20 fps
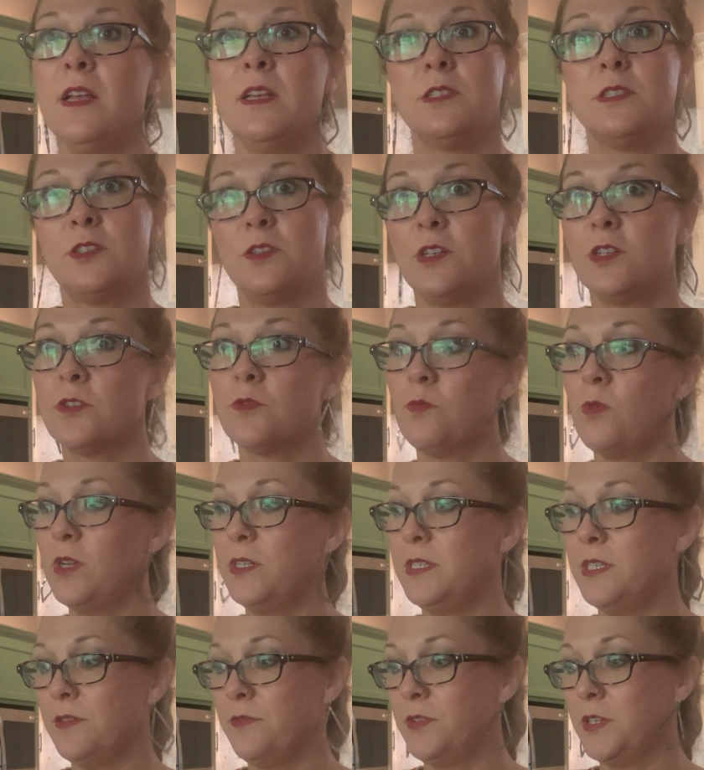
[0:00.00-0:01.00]
So there's
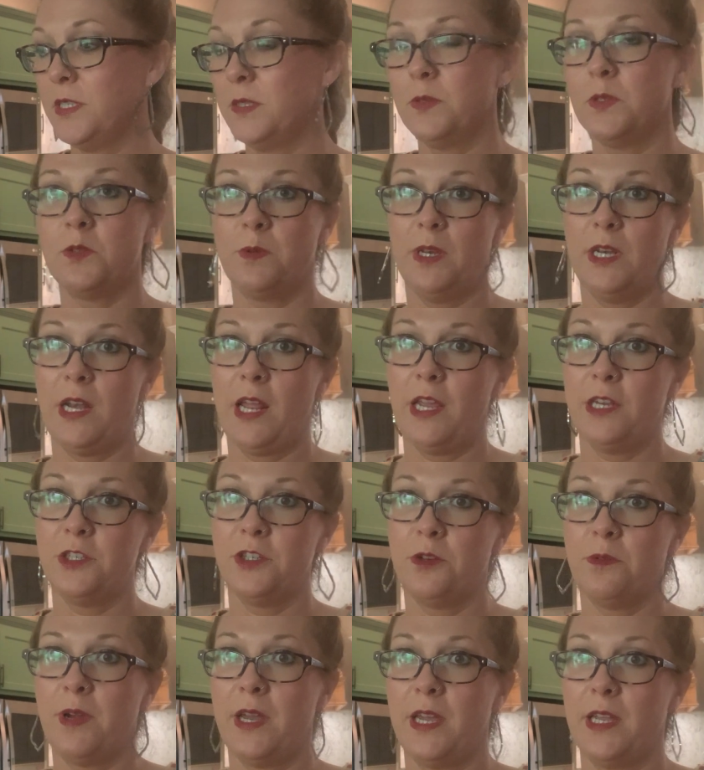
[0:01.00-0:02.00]
one difference between
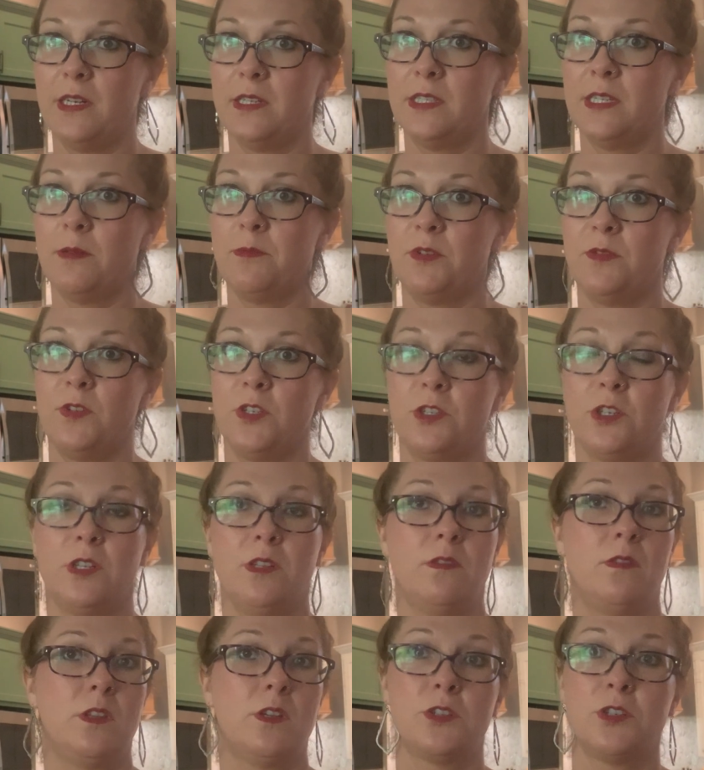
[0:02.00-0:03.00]
HOA and a
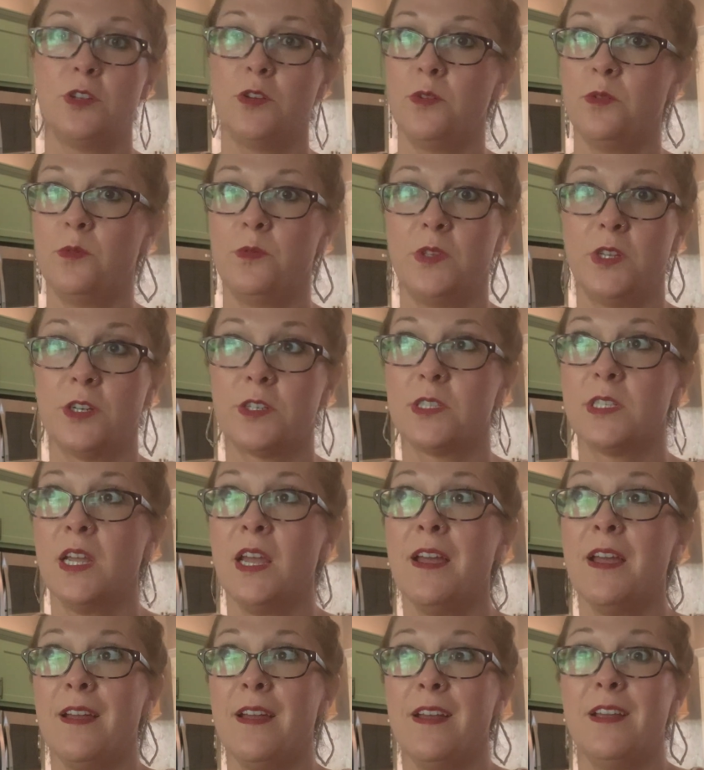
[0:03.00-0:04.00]
subdivision. There's
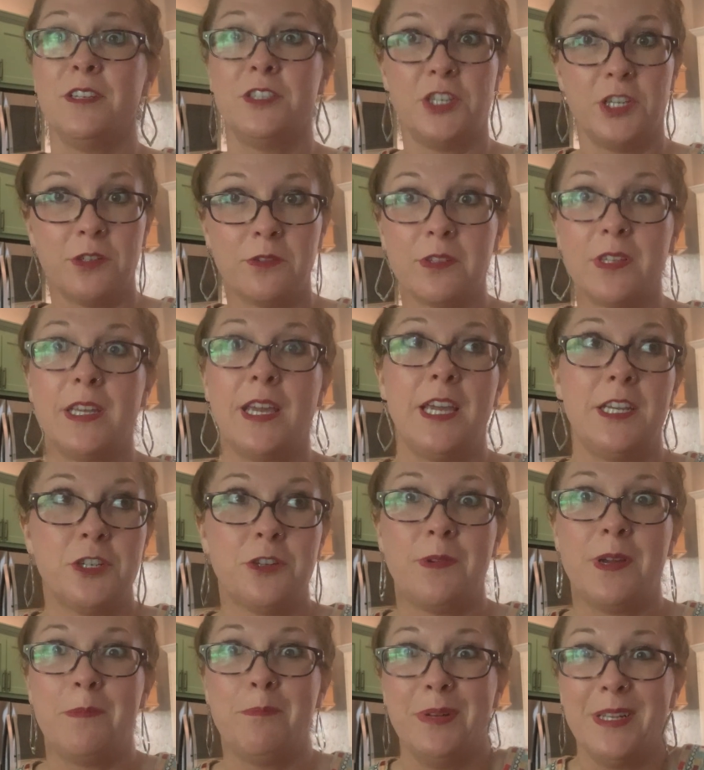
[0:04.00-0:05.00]
generally
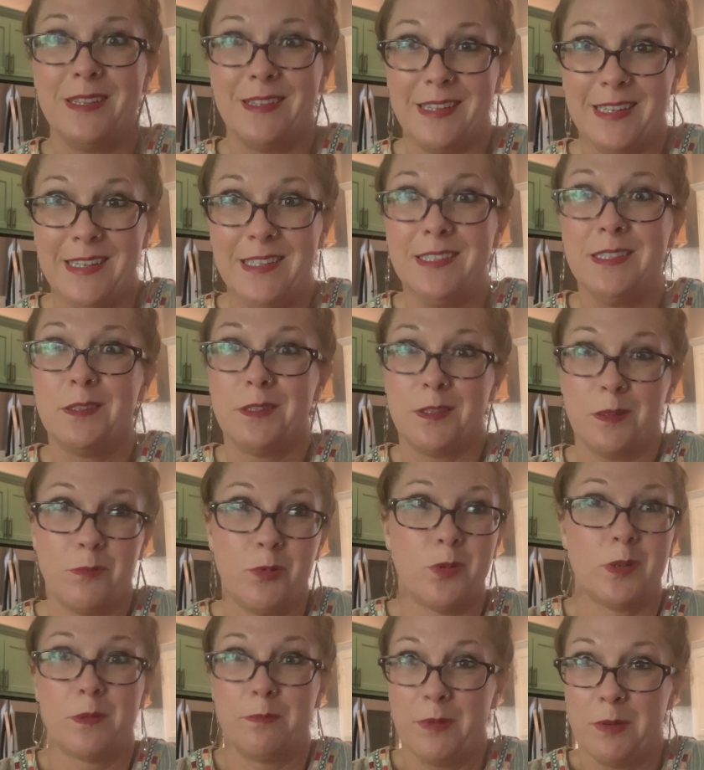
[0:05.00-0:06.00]
HOA police, the
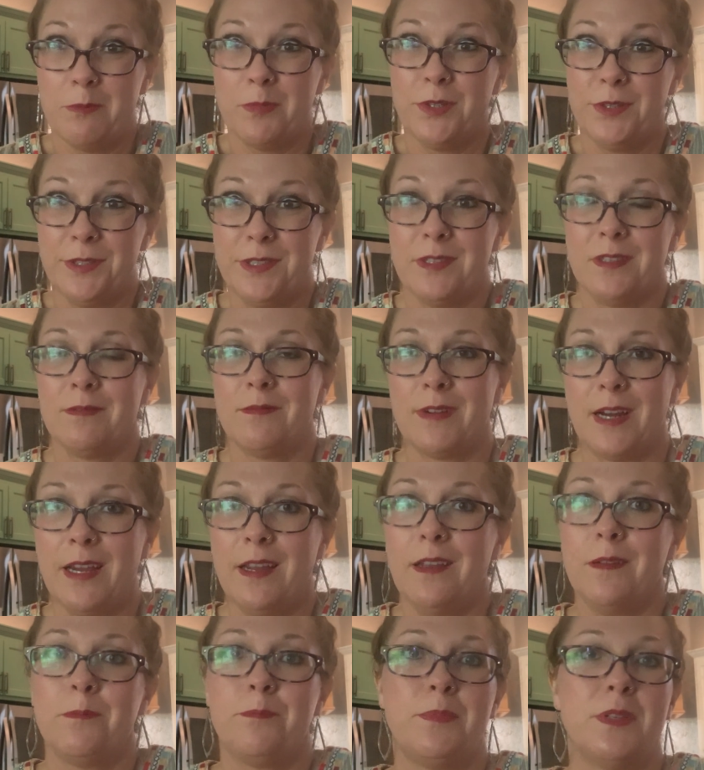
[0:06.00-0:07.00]
board members, right?